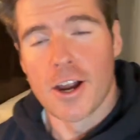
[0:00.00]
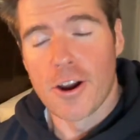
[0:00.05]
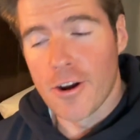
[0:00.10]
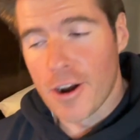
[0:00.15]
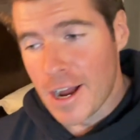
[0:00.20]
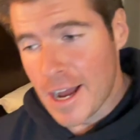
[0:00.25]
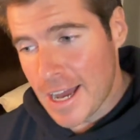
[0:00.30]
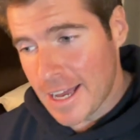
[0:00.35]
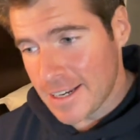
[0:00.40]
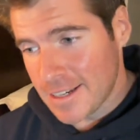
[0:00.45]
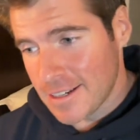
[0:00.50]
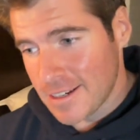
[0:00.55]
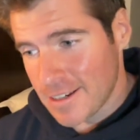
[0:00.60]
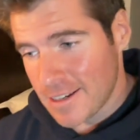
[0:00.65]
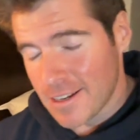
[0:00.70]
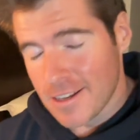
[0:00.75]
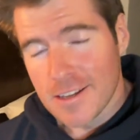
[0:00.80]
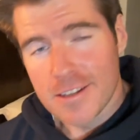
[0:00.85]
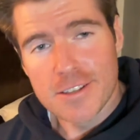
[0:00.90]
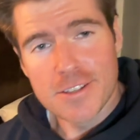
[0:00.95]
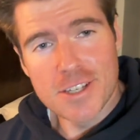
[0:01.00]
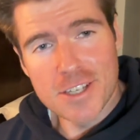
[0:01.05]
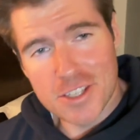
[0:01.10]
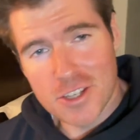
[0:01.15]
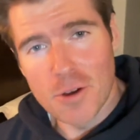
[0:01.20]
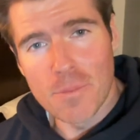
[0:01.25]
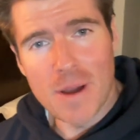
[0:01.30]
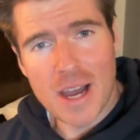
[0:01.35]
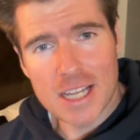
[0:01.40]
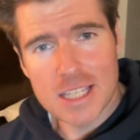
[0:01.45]
All right. Just
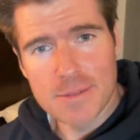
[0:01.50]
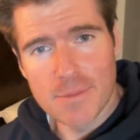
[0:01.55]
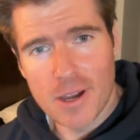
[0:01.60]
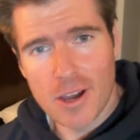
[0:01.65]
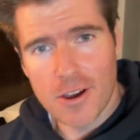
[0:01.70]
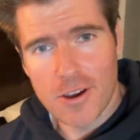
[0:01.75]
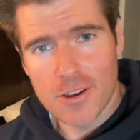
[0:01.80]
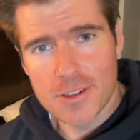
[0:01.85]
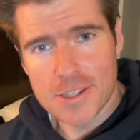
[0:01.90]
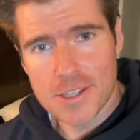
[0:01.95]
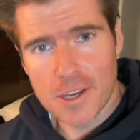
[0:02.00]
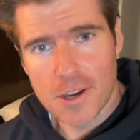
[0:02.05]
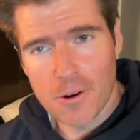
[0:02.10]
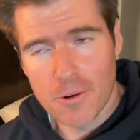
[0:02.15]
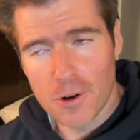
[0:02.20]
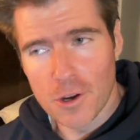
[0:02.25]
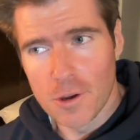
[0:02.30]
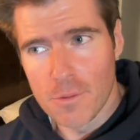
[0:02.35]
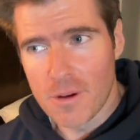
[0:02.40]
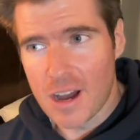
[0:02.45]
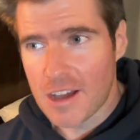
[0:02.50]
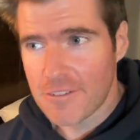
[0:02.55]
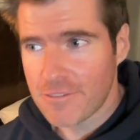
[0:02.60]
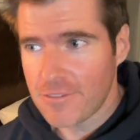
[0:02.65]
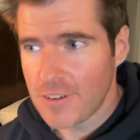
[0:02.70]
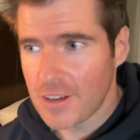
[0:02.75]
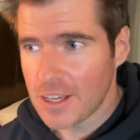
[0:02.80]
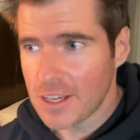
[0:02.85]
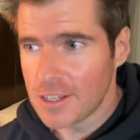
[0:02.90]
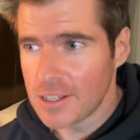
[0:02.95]
got back to my hotel room. I
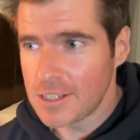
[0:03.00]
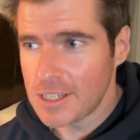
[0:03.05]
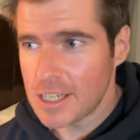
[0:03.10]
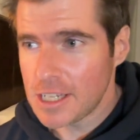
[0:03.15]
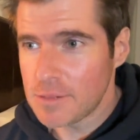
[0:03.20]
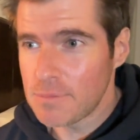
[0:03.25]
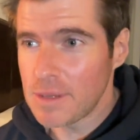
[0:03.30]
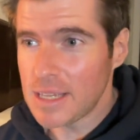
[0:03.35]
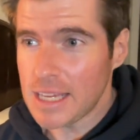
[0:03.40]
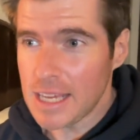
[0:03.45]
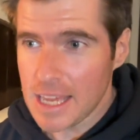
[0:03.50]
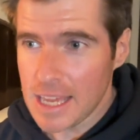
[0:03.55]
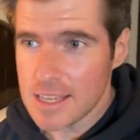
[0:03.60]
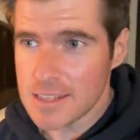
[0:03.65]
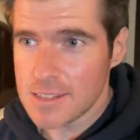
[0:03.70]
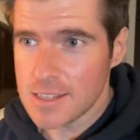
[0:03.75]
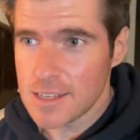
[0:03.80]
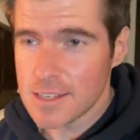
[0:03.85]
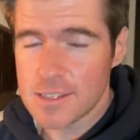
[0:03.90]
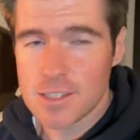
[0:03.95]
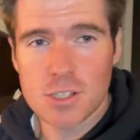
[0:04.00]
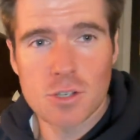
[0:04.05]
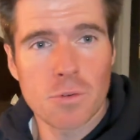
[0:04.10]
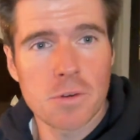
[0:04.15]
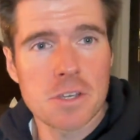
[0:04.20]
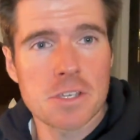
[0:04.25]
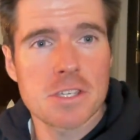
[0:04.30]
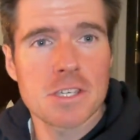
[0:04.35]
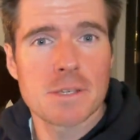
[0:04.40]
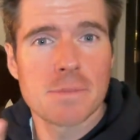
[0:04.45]
figured it'd be easiest to
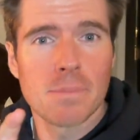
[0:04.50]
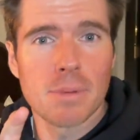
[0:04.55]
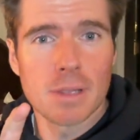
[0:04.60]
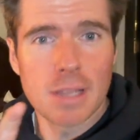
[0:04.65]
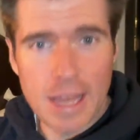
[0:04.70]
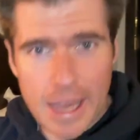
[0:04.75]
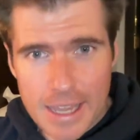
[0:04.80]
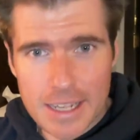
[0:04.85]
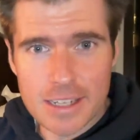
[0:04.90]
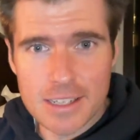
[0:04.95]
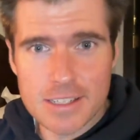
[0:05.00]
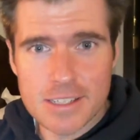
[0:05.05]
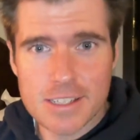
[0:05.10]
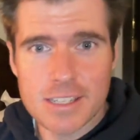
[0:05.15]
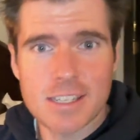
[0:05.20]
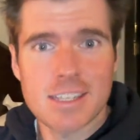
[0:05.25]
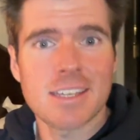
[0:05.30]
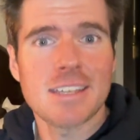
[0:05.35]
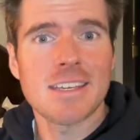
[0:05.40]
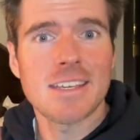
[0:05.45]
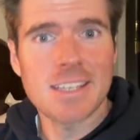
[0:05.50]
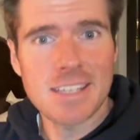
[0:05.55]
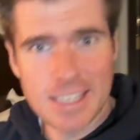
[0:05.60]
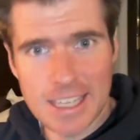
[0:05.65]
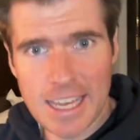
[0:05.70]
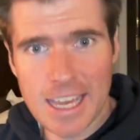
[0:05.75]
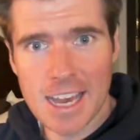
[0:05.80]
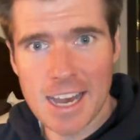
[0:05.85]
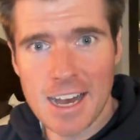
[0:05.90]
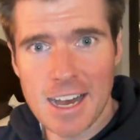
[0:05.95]
explain it
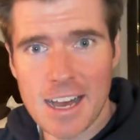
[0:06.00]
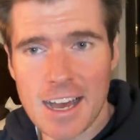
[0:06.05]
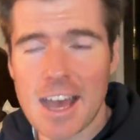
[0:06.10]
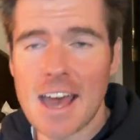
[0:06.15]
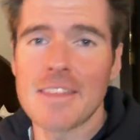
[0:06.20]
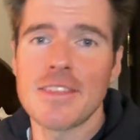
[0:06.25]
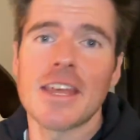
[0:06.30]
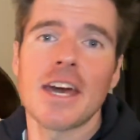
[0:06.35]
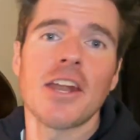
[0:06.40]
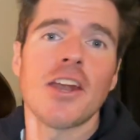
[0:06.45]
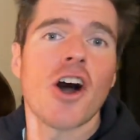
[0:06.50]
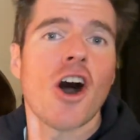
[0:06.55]
here and then